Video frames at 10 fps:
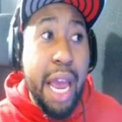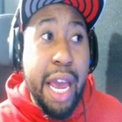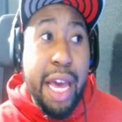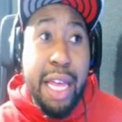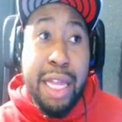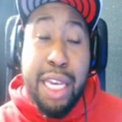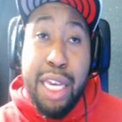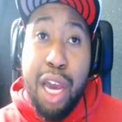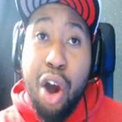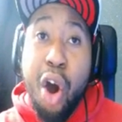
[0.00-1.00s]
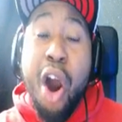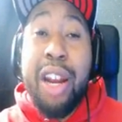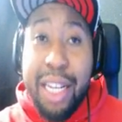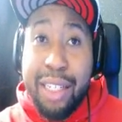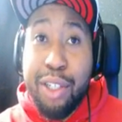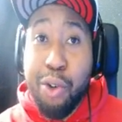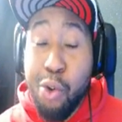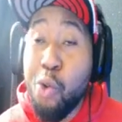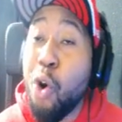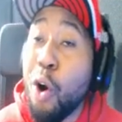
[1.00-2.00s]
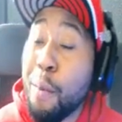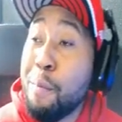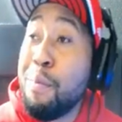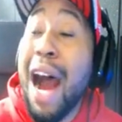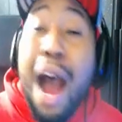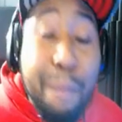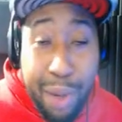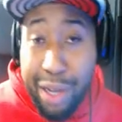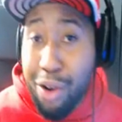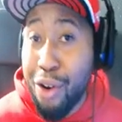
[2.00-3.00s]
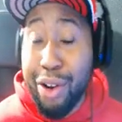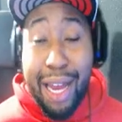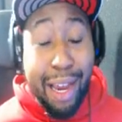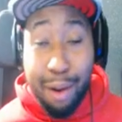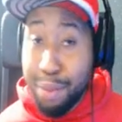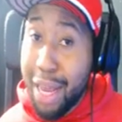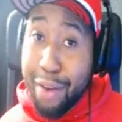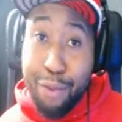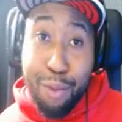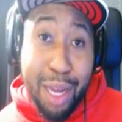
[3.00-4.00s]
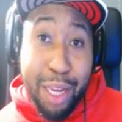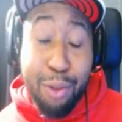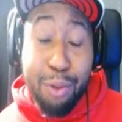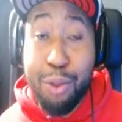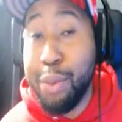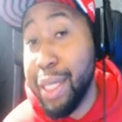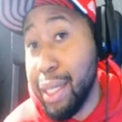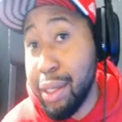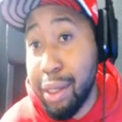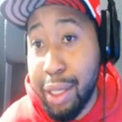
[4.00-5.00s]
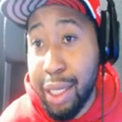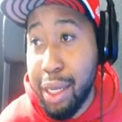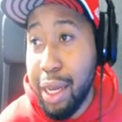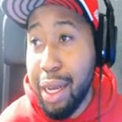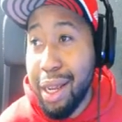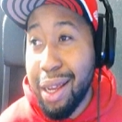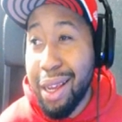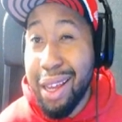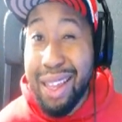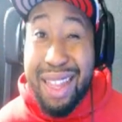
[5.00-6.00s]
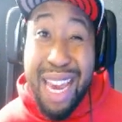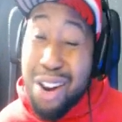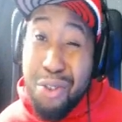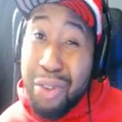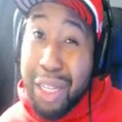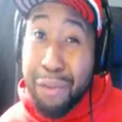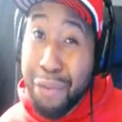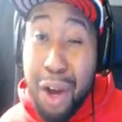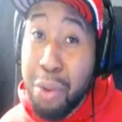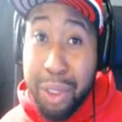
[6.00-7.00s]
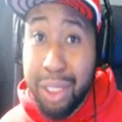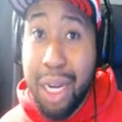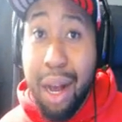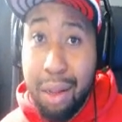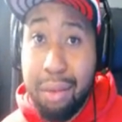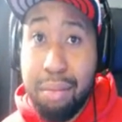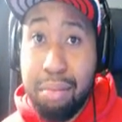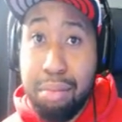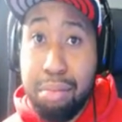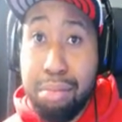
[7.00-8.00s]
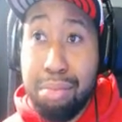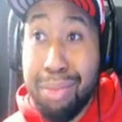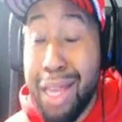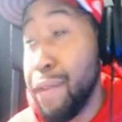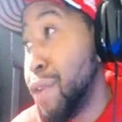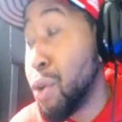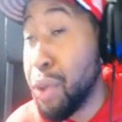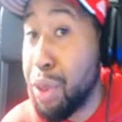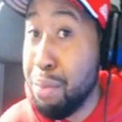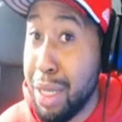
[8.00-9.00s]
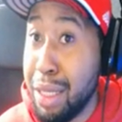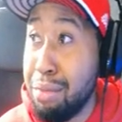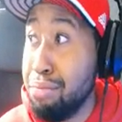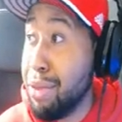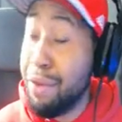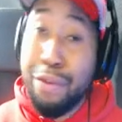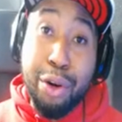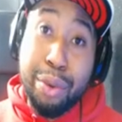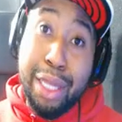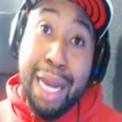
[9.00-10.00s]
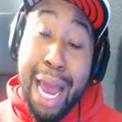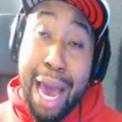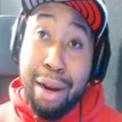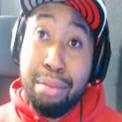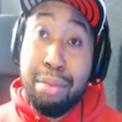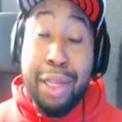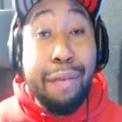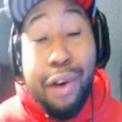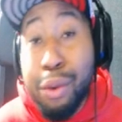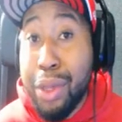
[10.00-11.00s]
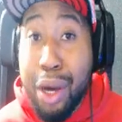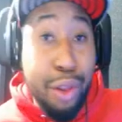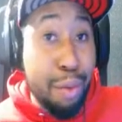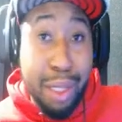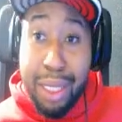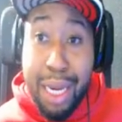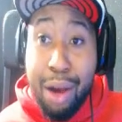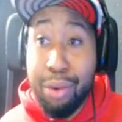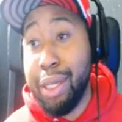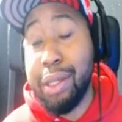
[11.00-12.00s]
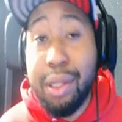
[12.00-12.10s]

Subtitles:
The artists who are popping on like a platform like YouTube and digitally, they don't really fuck with y'all. They fuck with me. They fuck with an Adam. They fuck with other media outlets.